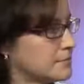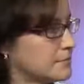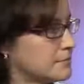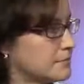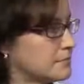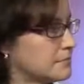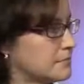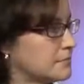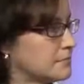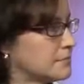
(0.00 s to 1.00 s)

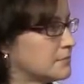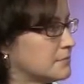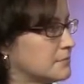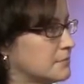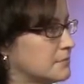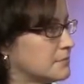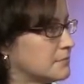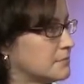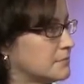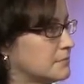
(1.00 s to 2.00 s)

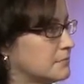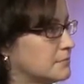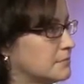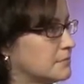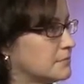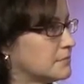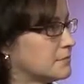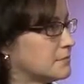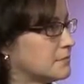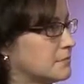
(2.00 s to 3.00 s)

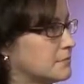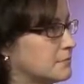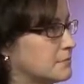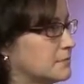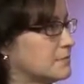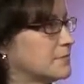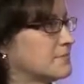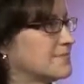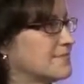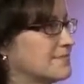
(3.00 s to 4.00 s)

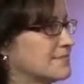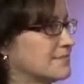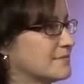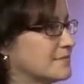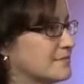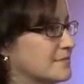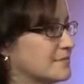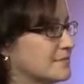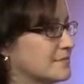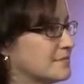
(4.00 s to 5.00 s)

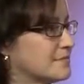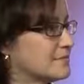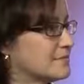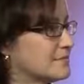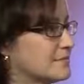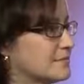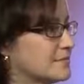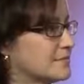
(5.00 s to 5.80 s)
[no speech]